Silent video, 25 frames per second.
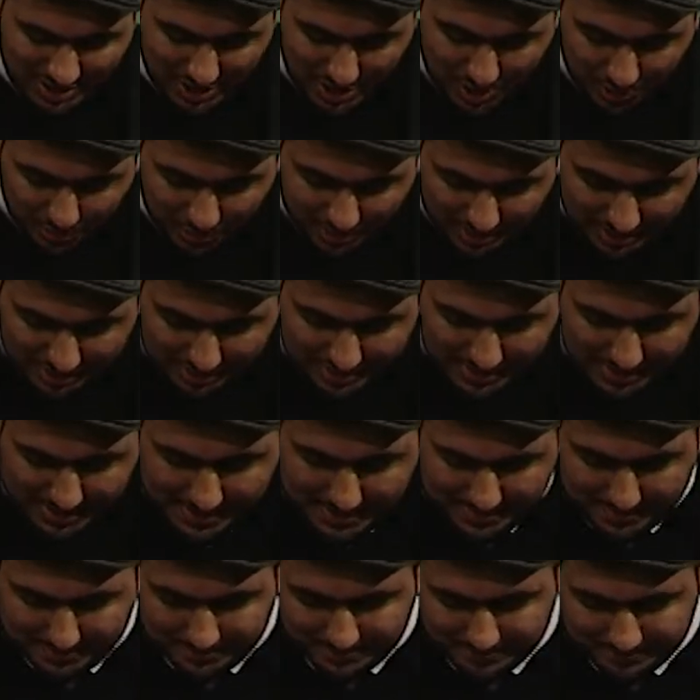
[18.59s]

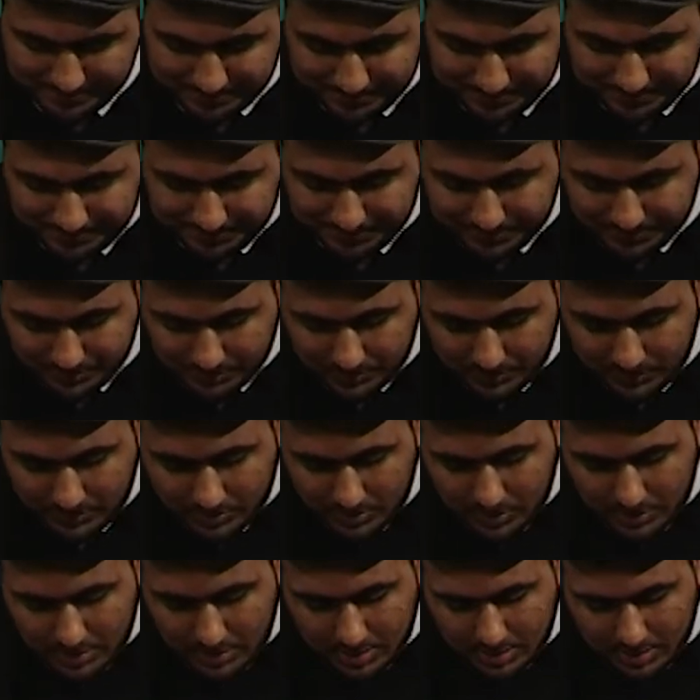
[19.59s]
Well,
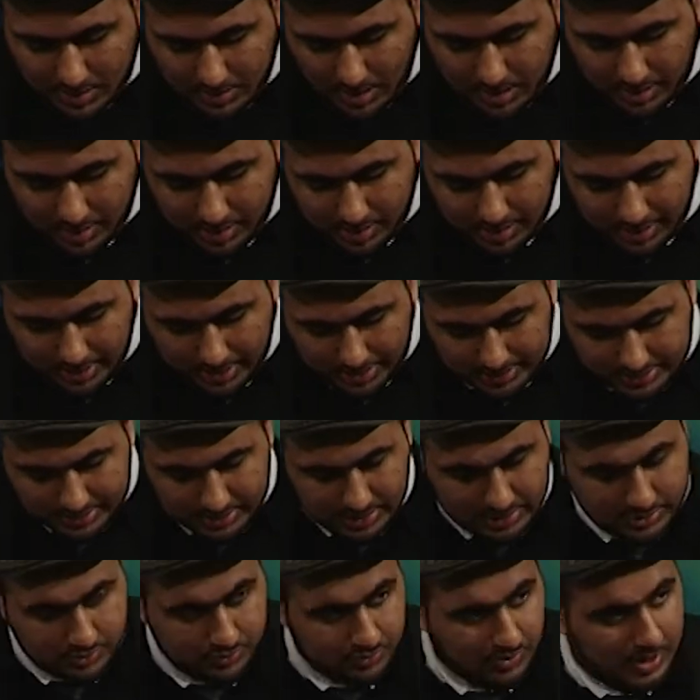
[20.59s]

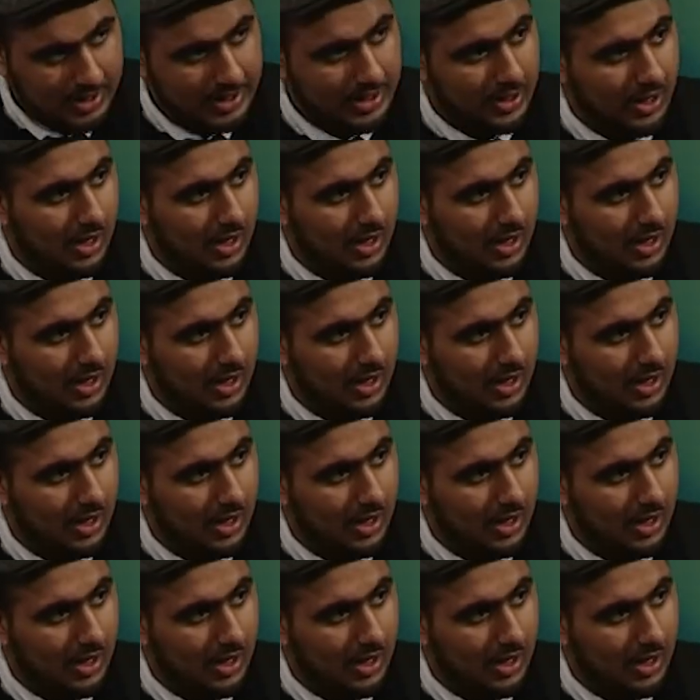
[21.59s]
it's really.